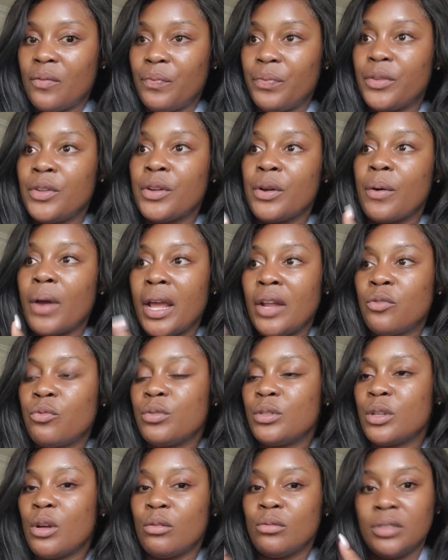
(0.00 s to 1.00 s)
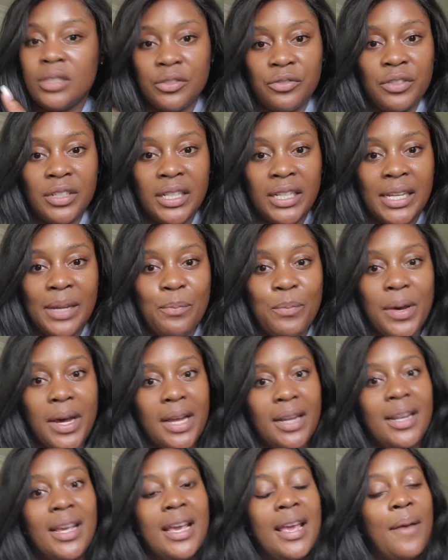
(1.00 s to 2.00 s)
end result differently,
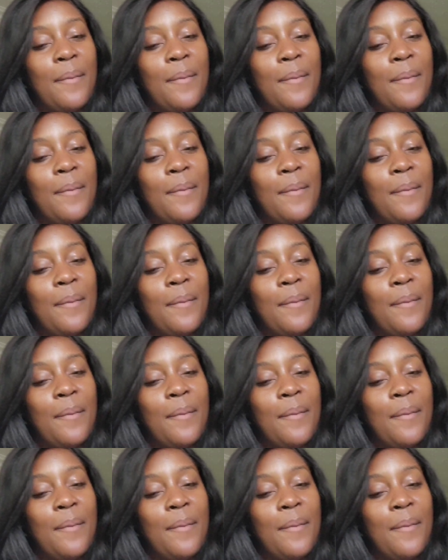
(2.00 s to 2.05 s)
but